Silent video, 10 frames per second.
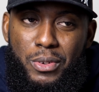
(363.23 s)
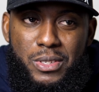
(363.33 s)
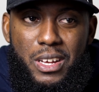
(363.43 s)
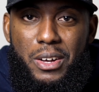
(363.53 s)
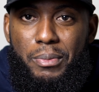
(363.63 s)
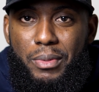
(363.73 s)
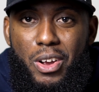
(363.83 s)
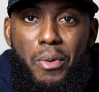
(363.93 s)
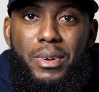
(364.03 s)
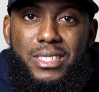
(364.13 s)
those
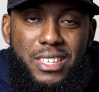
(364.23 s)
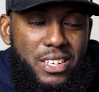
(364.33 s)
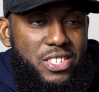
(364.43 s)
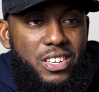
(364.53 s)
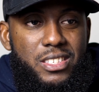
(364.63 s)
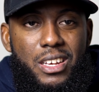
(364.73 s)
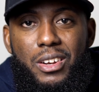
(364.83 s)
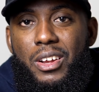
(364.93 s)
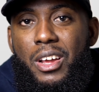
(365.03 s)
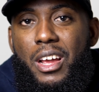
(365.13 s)
comment sections
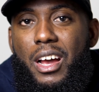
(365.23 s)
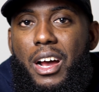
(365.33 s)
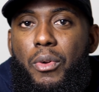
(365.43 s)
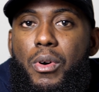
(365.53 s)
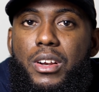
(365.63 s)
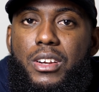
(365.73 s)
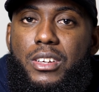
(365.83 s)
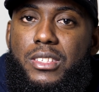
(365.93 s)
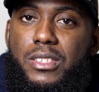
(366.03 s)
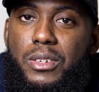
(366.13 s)
and
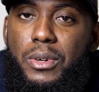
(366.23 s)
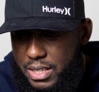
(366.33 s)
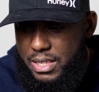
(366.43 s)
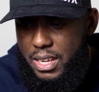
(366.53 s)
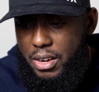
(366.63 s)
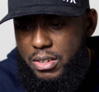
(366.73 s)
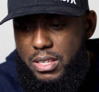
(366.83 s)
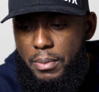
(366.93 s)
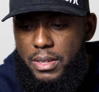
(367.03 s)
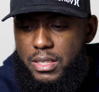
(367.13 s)
whatnot. So staying on
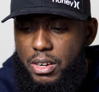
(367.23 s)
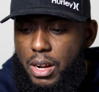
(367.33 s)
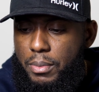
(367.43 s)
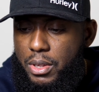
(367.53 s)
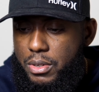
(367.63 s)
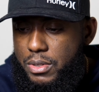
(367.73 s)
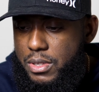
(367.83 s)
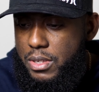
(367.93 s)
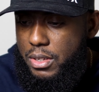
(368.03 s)
some Instagram news,